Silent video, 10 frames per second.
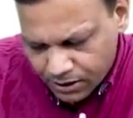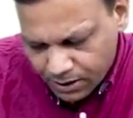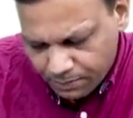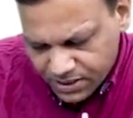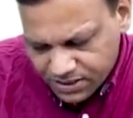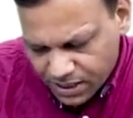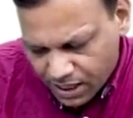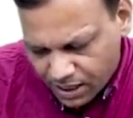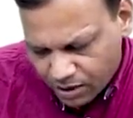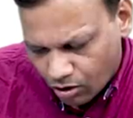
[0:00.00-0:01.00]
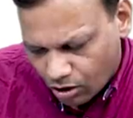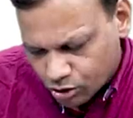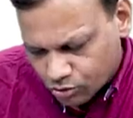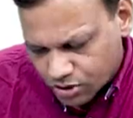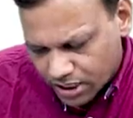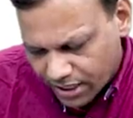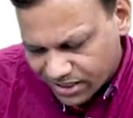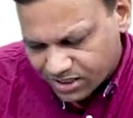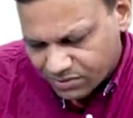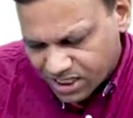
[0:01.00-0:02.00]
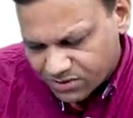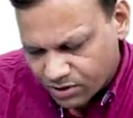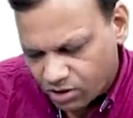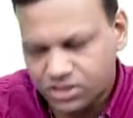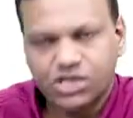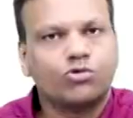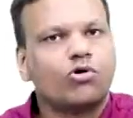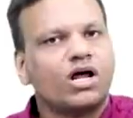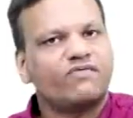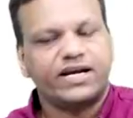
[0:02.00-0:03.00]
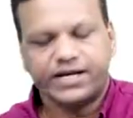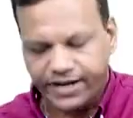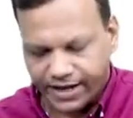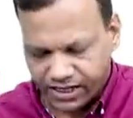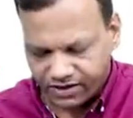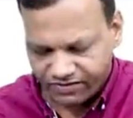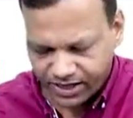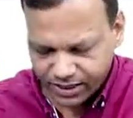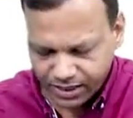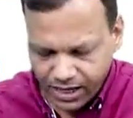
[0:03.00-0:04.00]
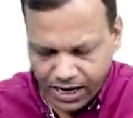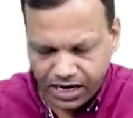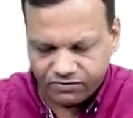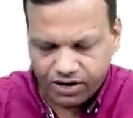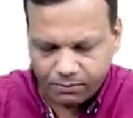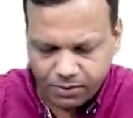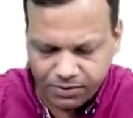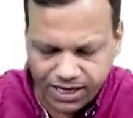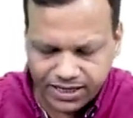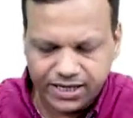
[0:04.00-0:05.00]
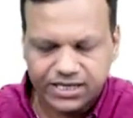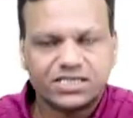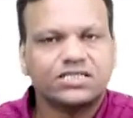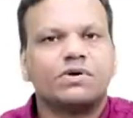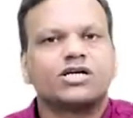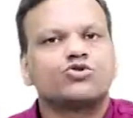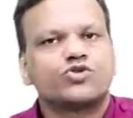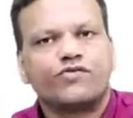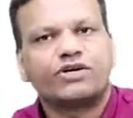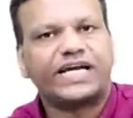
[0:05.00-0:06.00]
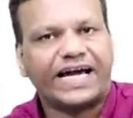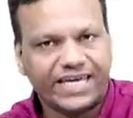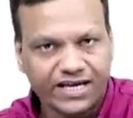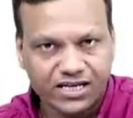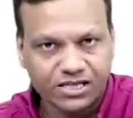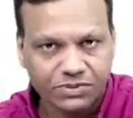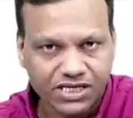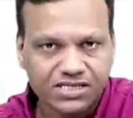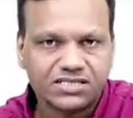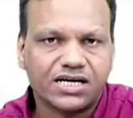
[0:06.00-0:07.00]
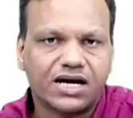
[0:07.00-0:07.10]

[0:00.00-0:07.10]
Dipins are not used in arrhythmias because they do not have any direct effect, and verapamil and diltiazem are used for tachyarrhythmias.